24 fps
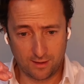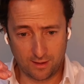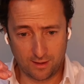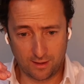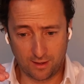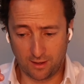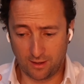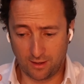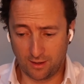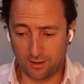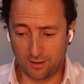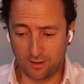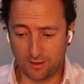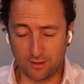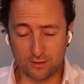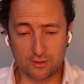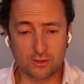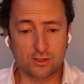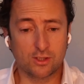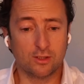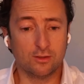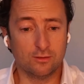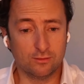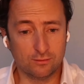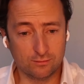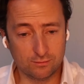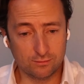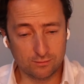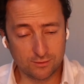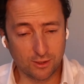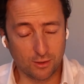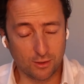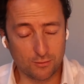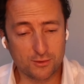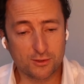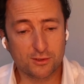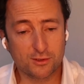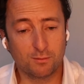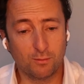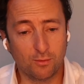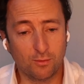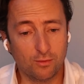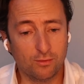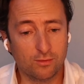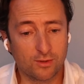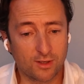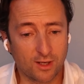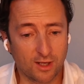uh, to you know the
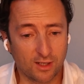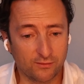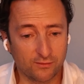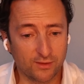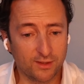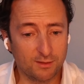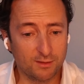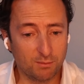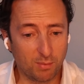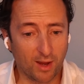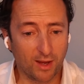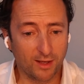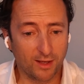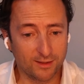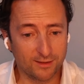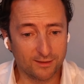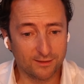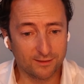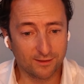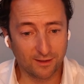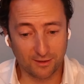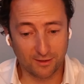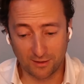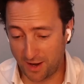small kind of eBay yeah.